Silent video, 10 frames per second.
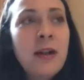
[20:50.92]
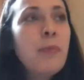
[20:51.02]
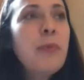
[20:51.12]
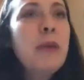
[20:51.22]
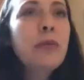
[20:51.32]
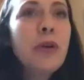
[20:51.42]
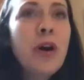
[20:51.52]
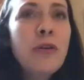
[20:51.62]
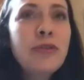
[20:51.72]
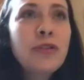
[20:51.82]
People
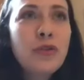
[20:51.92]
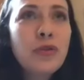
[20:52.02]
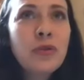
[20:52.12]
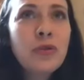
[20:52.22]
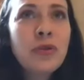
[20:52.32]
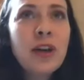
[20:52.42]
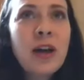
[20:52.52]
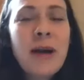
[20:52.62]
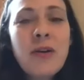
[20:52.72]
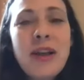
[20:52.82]
often talk
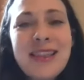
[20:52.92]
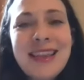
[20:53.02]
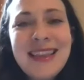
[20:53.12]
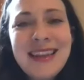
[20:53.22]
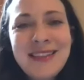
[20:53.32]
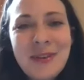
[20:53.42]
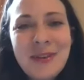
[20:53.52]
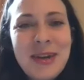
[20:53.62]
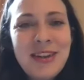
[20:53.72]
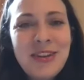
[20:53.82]
about the things that
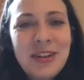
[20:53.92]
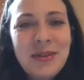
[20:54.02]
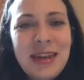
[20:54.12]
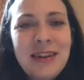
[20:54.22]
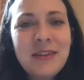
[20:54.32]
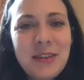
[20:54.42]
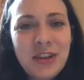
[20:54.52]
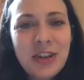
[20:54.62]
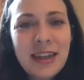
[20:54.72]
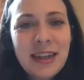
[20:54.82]
we can do
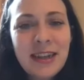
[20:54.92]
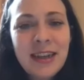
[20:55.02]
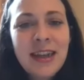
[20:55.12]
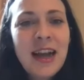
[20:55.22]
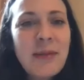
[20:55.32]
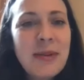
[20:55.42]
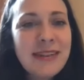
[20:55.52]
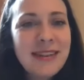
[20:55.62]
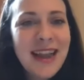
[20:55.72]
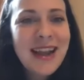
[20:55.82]
individually. I mean,
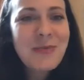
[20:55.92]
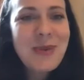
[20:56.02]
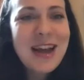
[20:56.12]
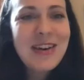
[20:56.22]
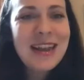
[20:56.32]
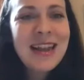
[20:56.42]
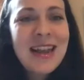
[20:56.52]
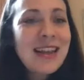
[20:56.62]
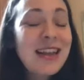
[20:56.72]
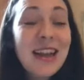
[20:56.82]
today I'm wearing
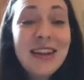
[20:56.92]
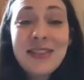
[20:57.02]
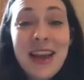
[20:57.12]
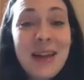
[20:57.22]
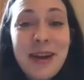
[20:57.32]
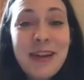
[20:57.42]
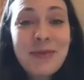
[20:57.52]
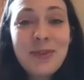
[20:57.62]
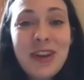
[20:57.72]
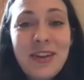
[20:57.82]
the clothes that I buy
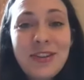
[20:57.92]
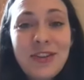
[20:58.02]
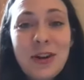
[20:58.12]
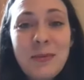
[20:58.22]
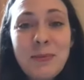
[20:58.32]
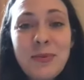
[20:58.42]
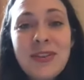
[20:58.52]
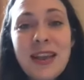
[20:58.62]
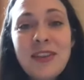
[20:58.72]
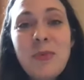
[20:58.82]
from charity shops
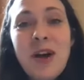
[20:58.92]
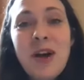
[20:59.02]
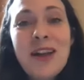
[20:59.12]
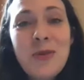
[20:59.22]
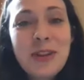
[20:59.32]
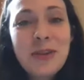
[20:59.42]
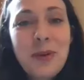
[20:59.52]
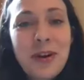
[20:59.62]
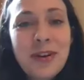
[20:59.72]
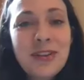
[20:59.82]
because that's what I always
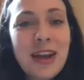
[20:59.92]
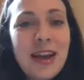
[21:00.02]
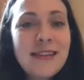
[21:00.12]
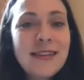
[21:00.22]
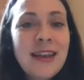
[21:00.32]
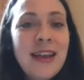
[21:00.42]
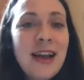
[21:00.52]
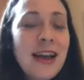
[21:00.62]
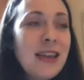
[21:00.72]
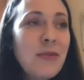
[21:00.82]
prioritize.
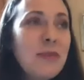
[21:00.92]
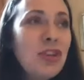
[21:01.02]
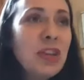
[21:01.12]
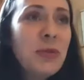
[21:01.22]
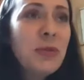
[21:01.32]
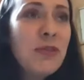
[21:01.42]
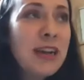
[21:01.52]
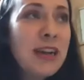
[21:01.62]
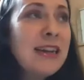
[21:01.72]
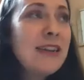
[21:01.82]
I think we
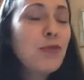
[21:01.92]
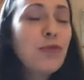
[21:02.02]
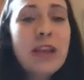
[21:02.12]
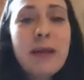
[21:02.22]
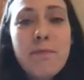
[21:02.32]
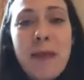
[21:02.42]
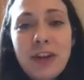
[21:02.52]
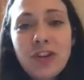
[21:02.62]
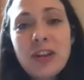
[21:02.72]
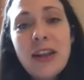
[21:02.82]
really need to
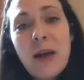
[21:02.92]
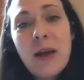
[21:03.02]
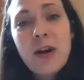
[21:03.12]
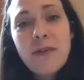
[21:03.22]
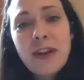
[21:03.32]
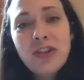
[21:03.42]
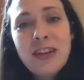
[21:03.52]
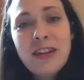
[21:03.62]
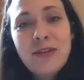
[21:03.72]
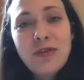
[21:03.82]
reimagine how our
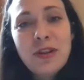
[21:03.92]
fashion industry